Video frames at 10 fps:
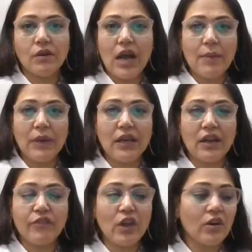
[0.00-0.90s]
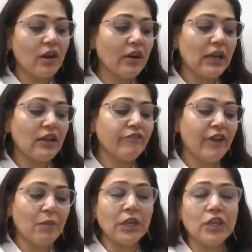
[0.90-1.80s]
I mean, if there are any
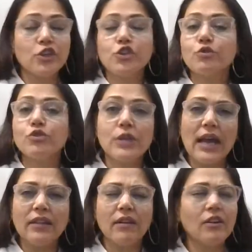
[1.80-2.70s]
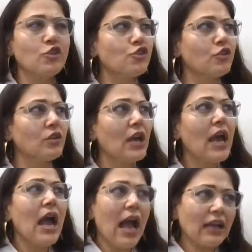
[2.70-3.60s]
family issues, I think you should
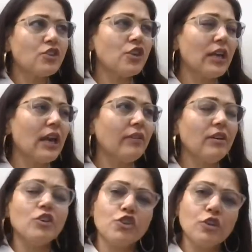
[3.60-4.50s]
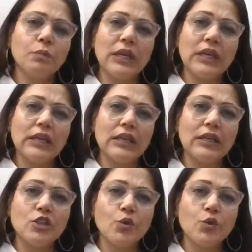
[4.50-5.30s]
be